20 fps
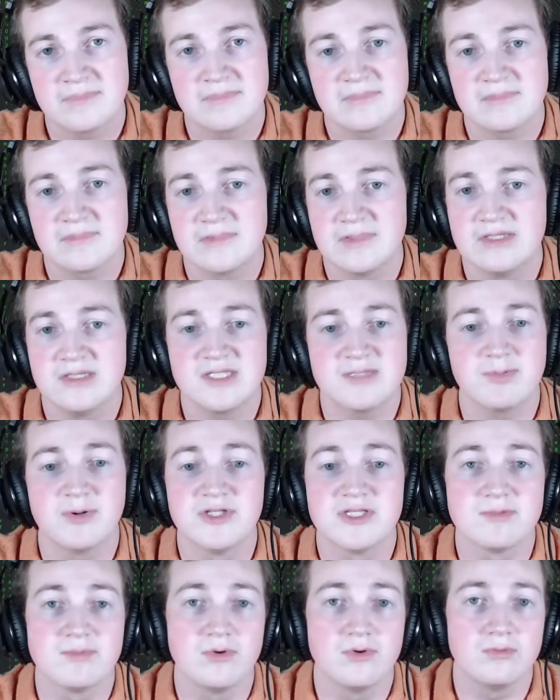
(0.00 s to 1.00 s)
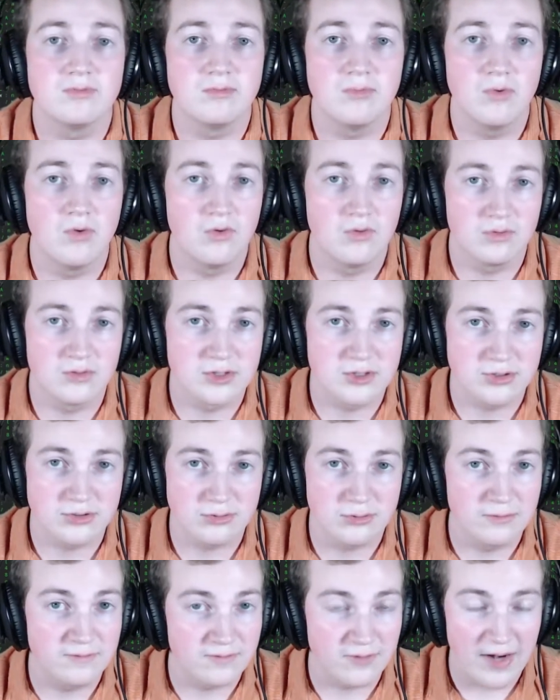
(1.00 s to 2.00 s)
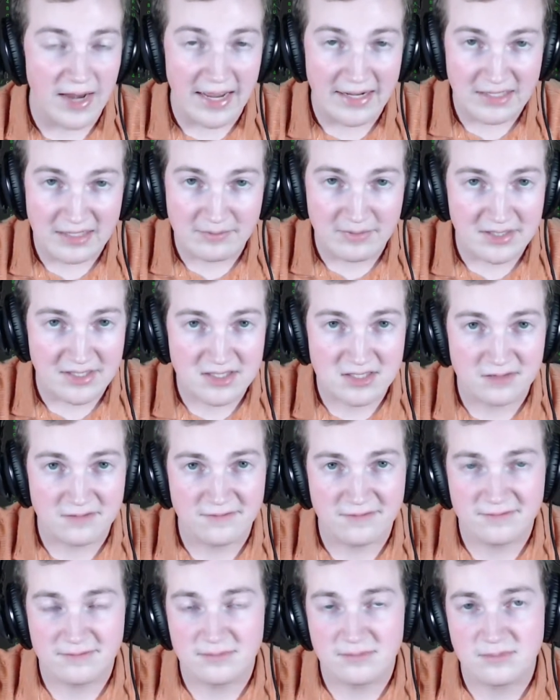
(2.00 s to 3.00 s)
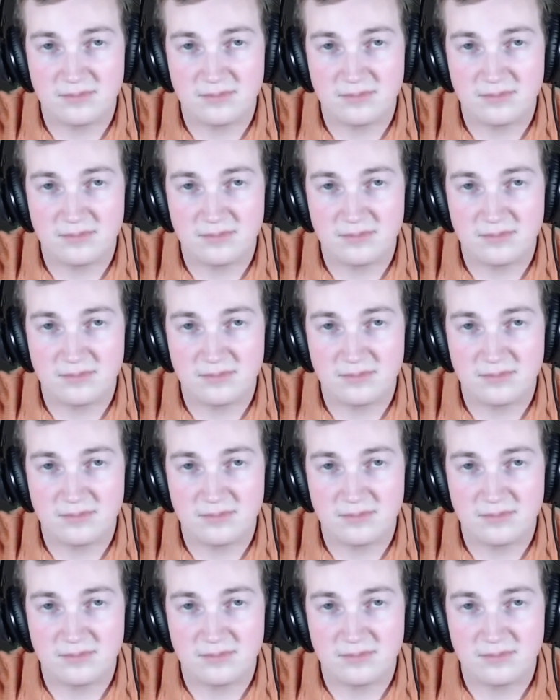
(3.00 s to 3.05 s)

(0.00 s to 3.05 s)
This principle holds true for any piece of